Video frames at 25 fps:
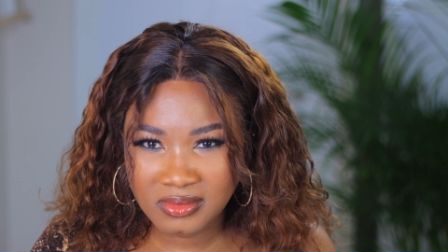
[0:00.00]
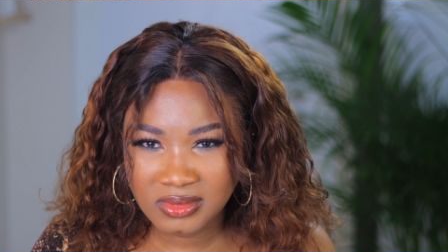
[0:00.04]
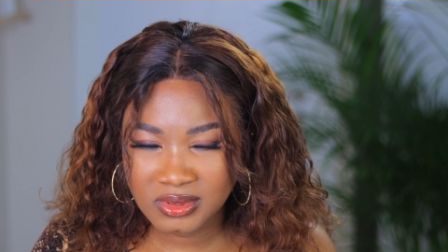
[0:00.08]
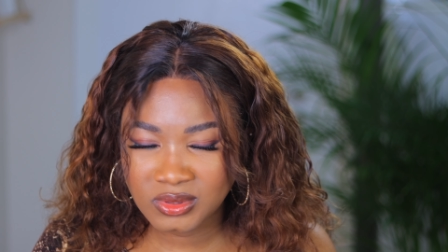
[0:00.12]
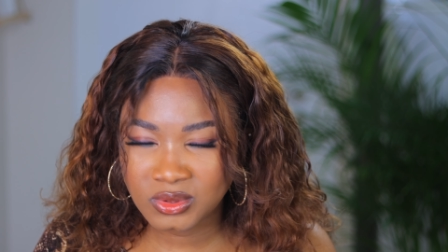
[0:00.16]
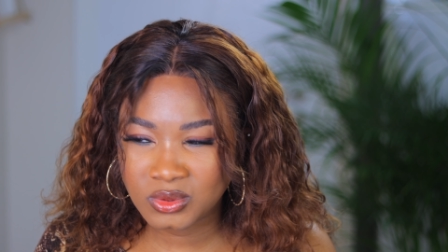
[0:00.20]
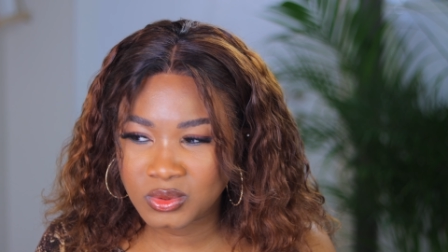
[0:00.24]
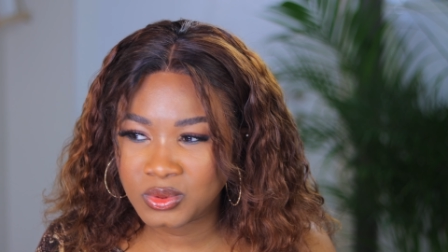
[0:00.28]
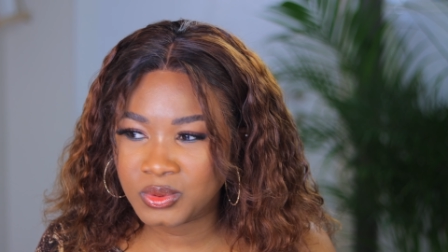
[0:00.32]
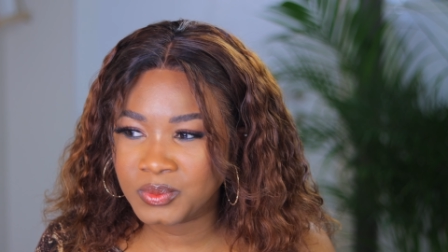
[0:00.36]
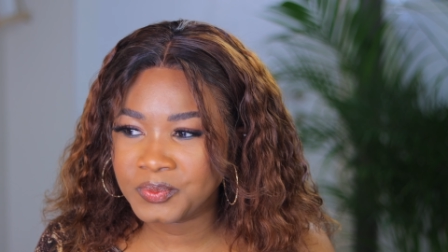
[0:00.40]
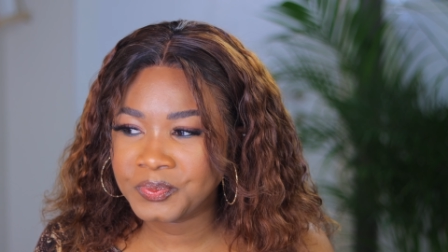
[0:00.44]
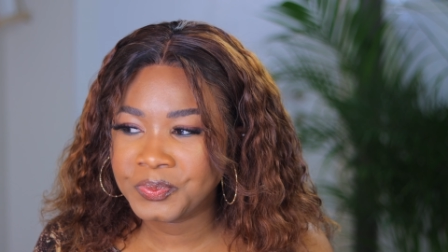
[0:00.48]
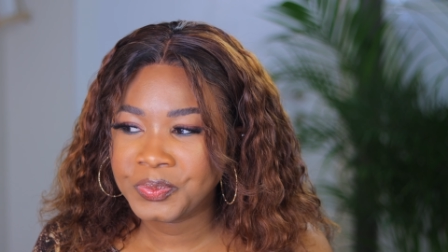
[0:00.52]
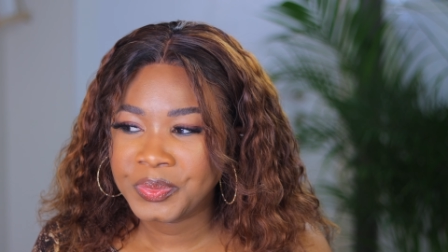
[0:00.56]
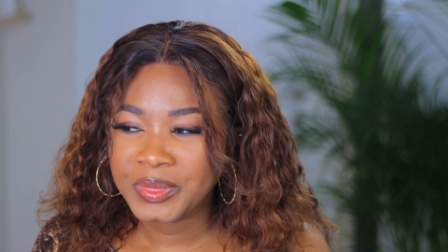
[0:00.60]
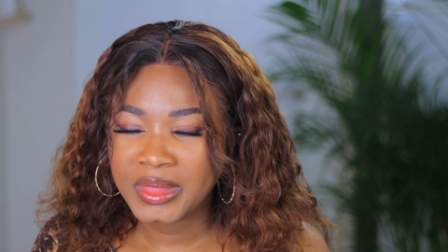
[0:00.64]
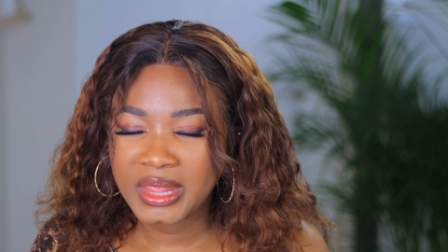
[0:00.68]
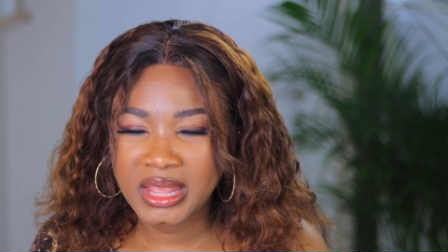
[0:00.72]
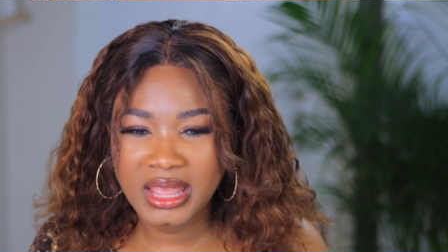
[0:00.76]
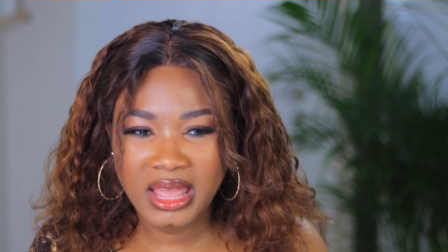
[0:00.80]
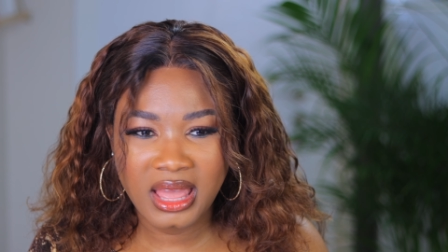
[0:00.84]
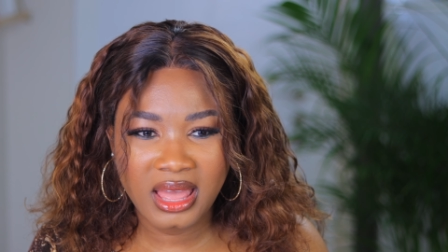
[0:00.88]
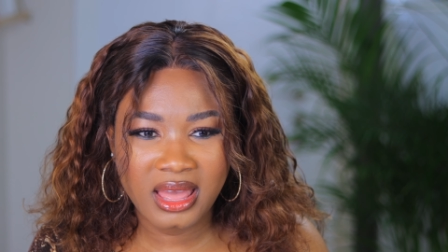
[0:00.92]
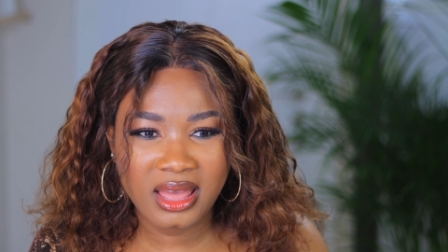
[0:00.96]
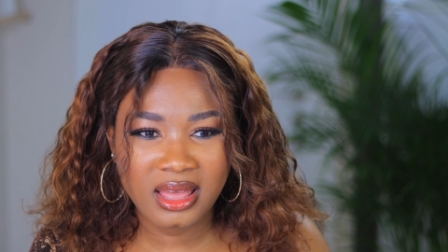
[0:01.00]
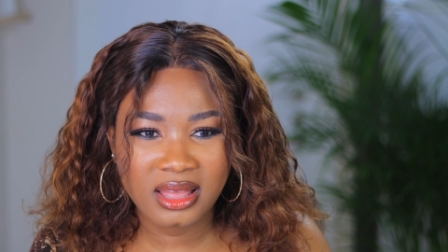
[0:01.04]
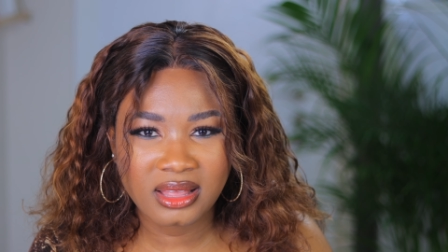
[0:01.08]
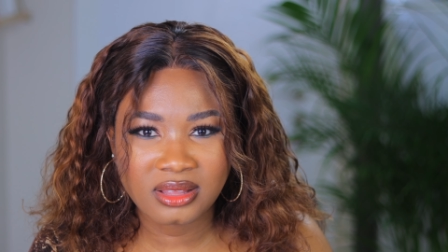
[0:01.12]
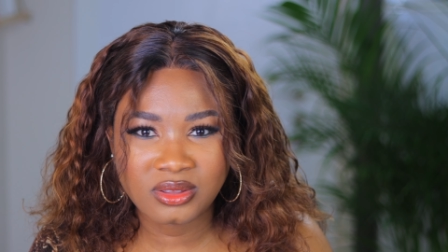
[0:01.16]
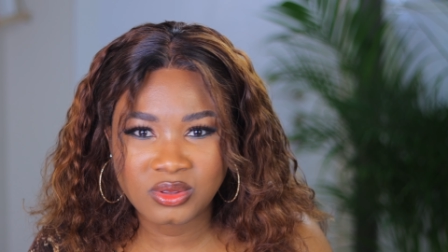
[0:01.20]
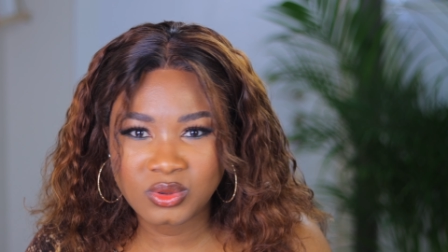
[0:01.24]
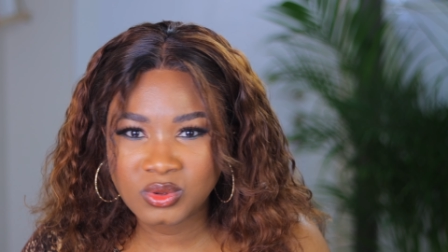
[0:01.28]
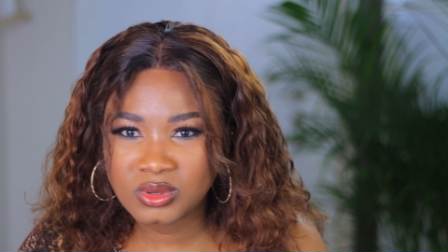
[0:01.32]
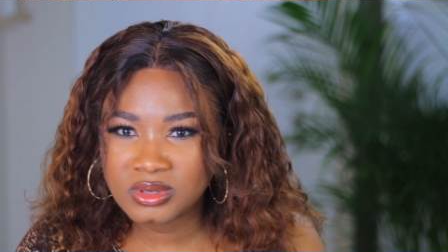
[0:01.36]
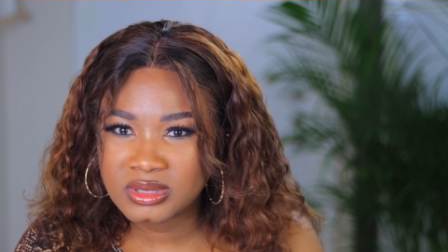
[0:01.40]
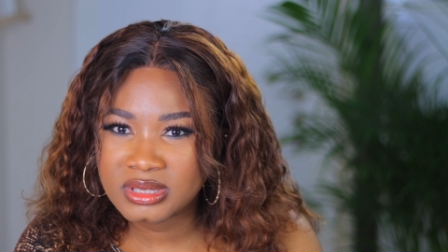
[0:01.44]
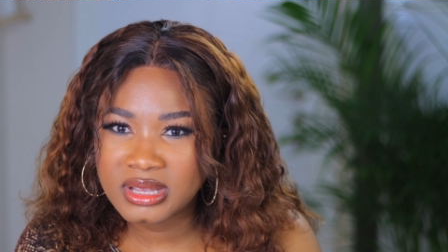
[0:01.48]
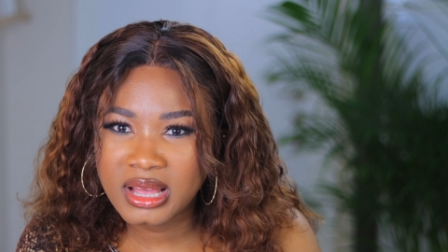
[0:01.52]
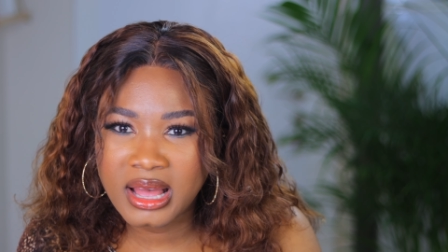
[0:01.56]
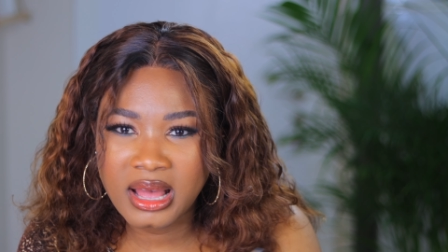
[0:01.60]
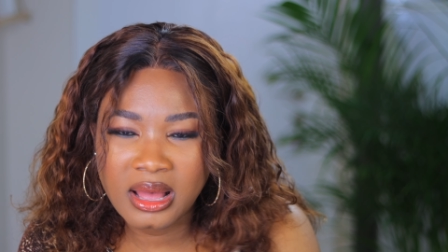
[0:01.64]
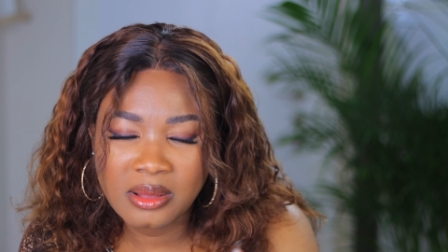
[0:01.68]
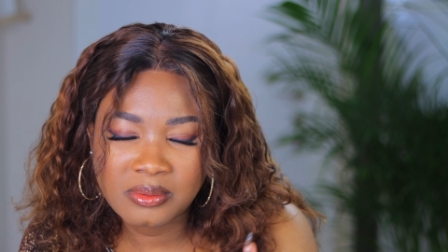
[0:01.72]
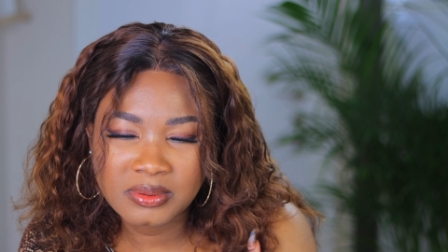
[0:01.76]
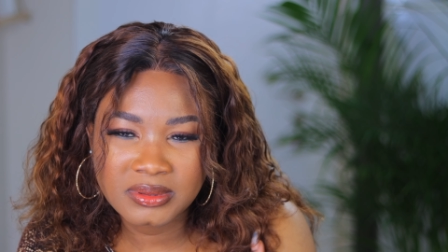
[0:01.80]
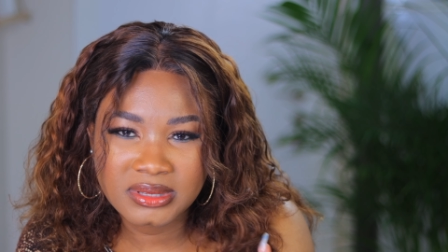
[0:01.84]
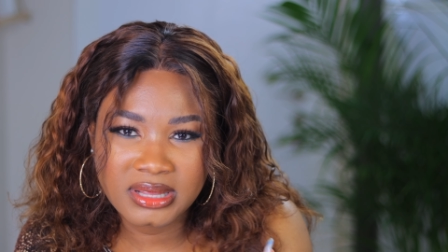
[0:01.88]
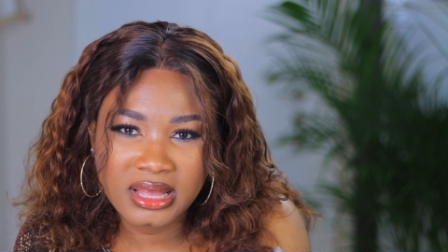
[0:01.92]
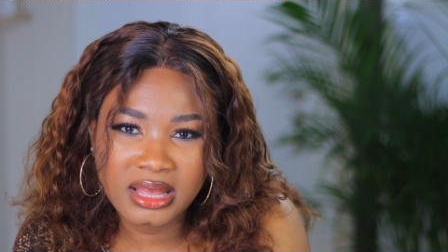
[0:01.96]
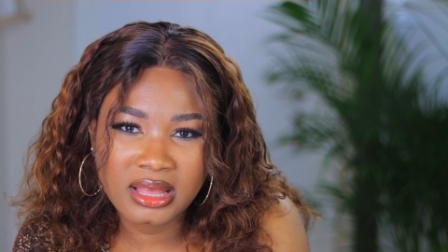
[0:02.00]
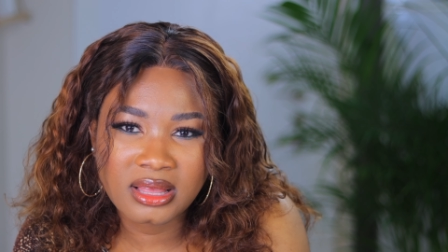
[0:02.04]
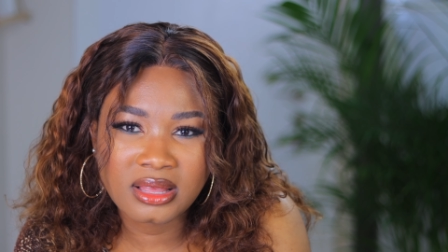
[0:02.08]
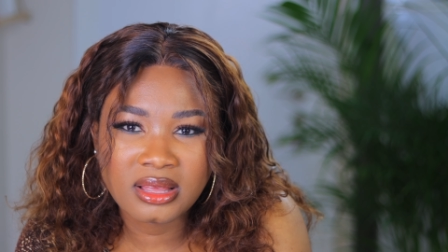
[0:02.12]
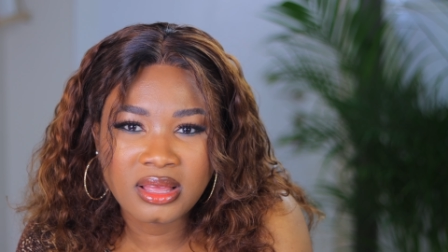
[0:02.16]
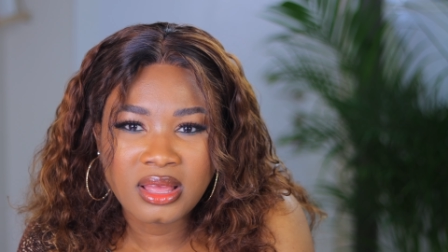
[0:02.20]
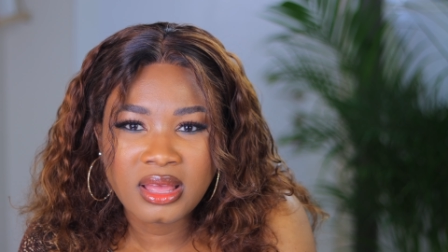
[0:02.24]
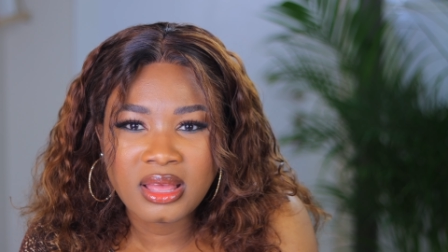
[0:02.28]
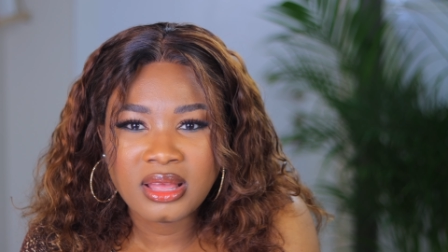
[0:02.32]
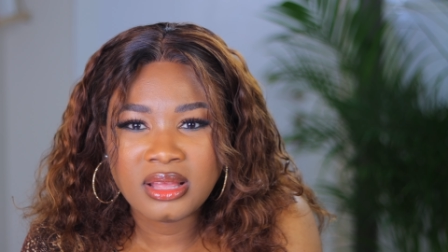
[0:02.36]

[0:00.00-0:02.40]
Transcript: So yeah, those apps like